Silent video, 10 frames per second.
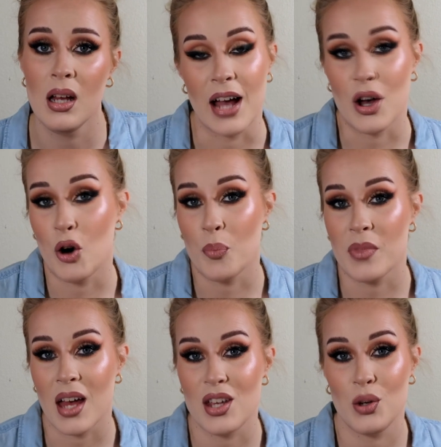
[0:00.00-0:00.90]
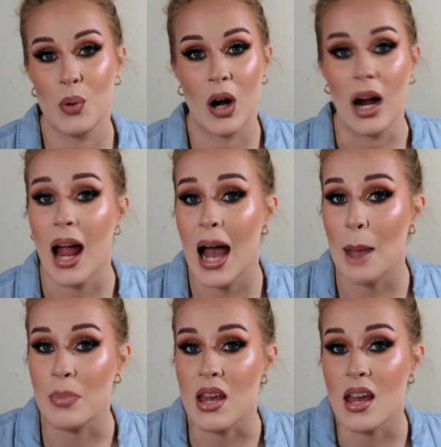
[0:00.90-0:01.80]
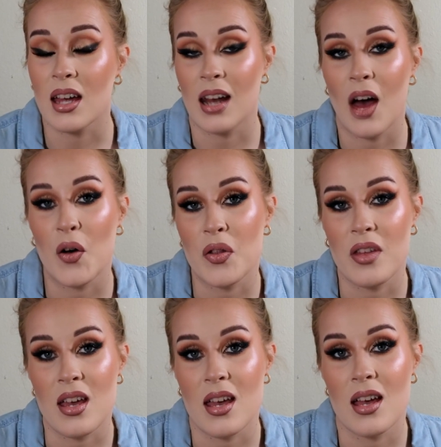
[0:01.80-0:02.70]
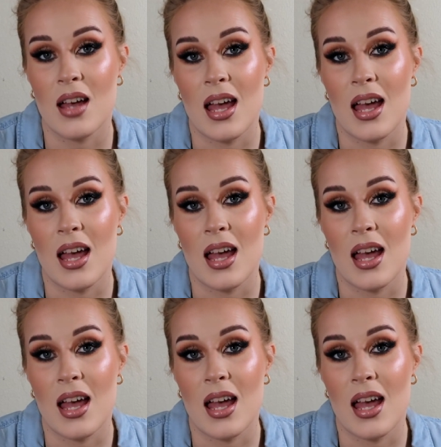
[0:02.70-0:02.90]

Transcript: I hope that you are happy and healthy,